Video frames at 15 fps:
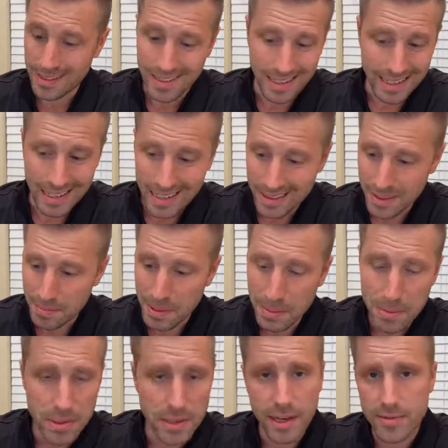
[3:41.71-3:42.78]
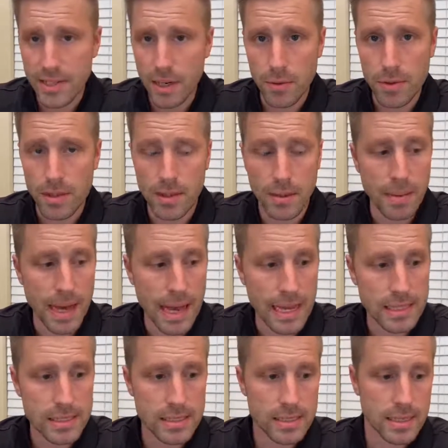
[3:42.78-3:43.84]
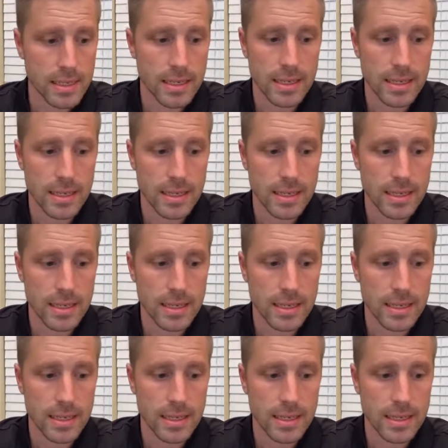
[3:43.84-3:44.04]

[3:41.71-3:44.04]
Again, the people that I've dealt with in the past,